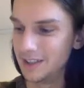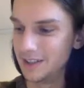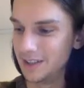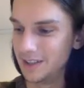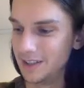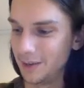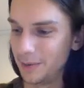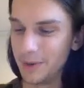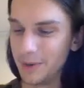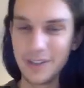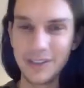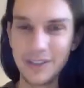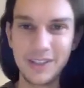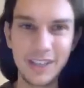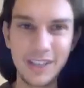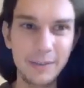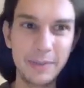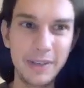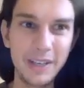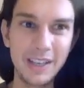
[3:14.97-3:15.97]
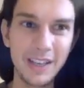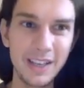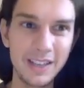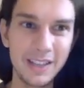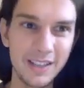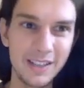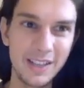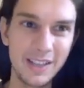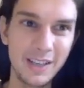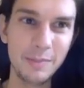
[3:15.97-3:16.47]
what is ZP as
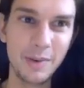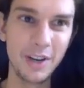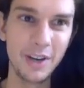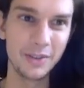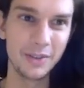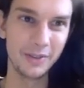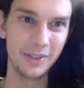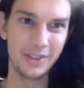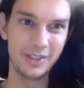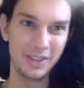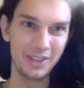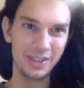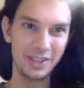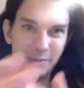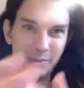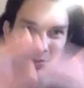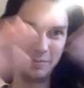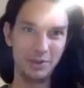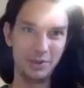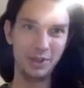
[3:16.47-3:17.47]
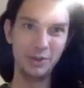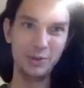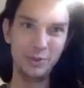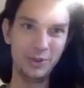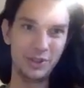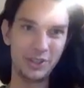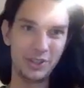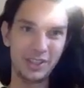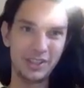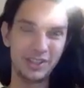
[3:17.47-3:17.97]
a Z module? It's just some
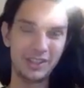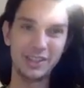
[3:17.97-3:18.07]
huge,